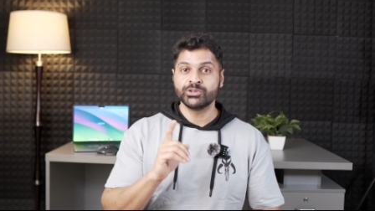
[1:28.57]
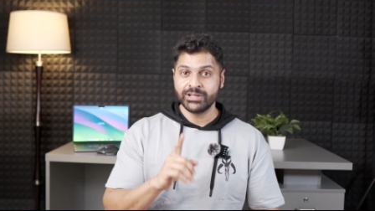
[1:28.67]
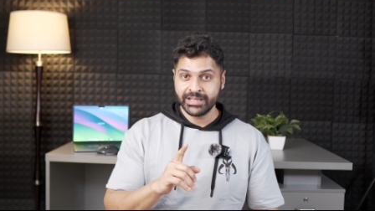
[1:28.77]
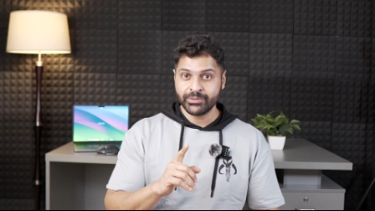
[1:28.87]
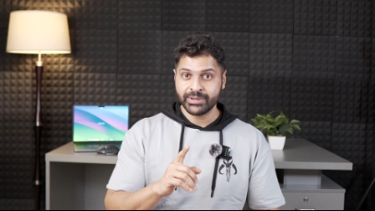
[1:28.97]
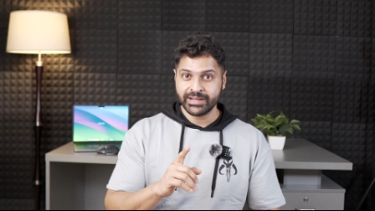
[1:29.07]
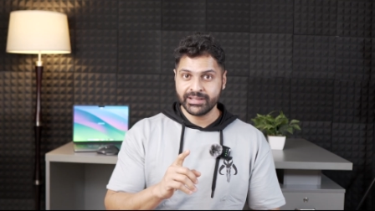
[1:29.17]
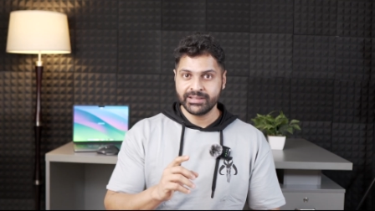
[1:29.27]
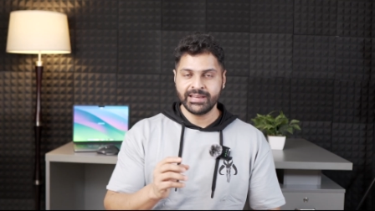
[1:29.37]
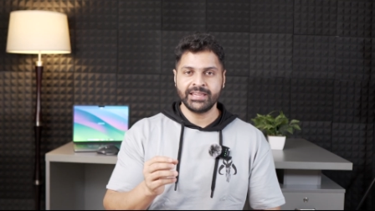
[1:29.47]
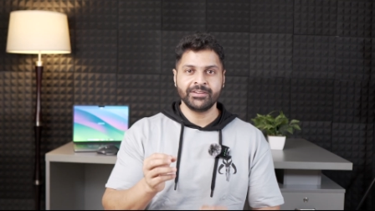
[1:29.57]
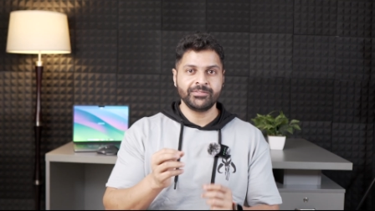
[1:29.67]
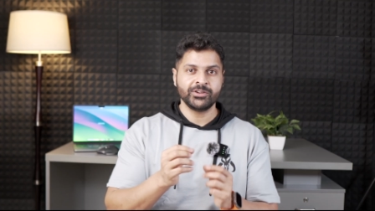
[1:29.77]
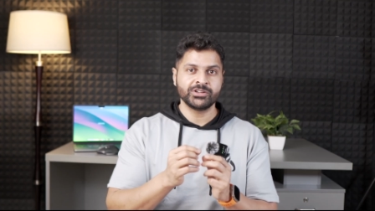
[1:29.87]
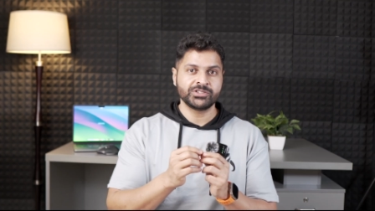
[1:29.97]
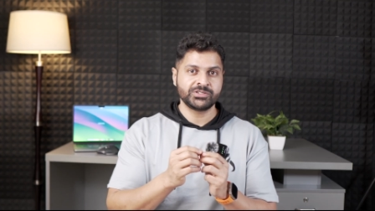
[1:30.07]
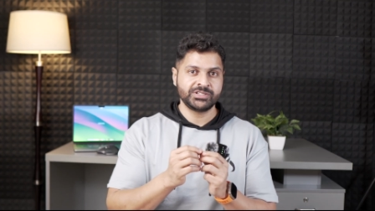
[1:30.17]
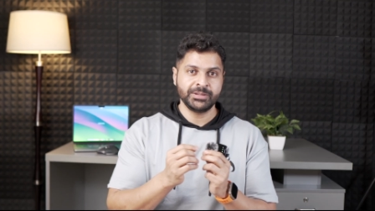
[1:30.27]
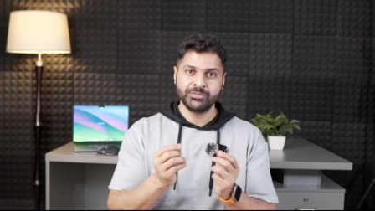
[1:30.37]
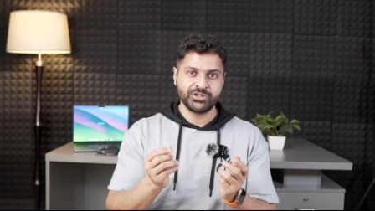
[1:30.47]
to liquid, like if your
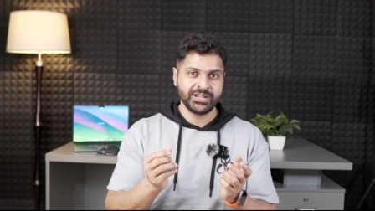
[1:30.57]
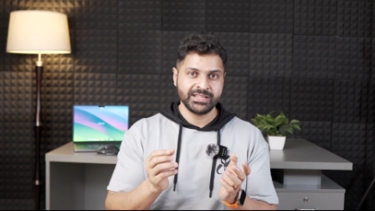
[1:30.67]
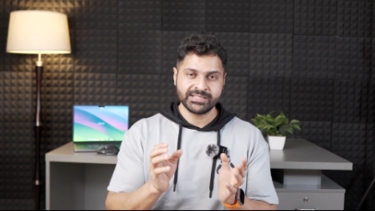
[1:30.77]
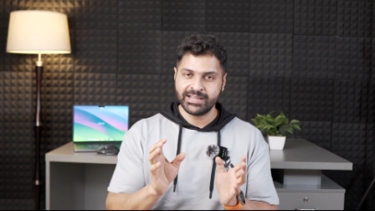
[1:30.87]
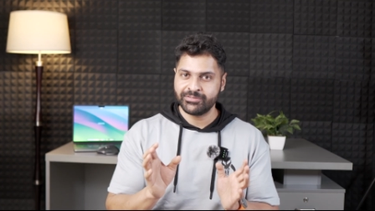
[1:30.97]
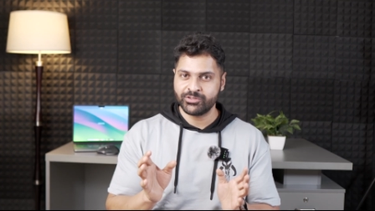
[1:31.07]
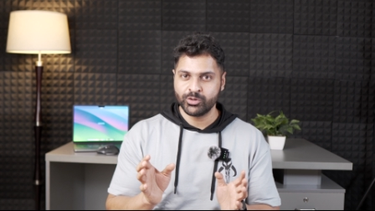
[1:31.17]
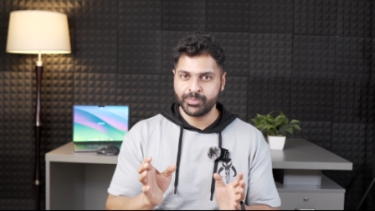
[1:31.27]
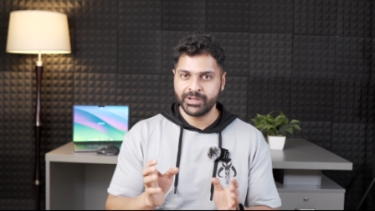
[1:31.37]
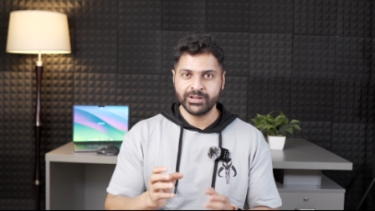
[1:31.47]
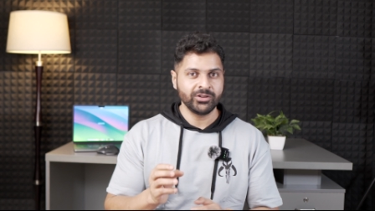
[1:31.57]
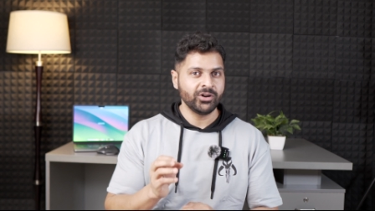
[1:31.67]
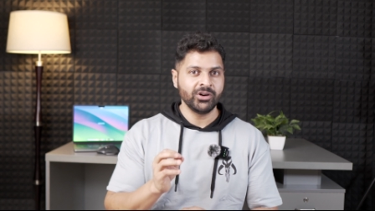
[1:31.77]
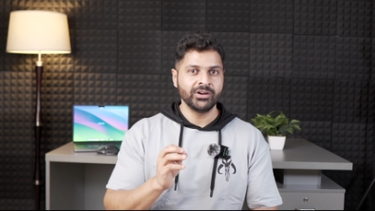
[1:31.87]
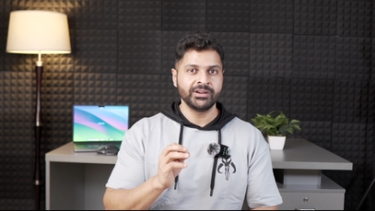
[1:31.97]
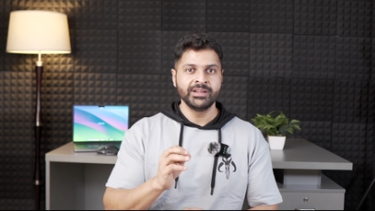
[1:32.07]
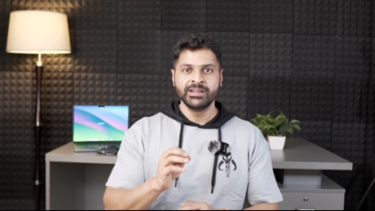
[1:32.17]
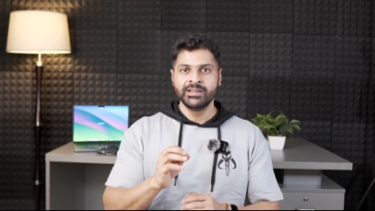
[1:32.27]
SIM tray is left open or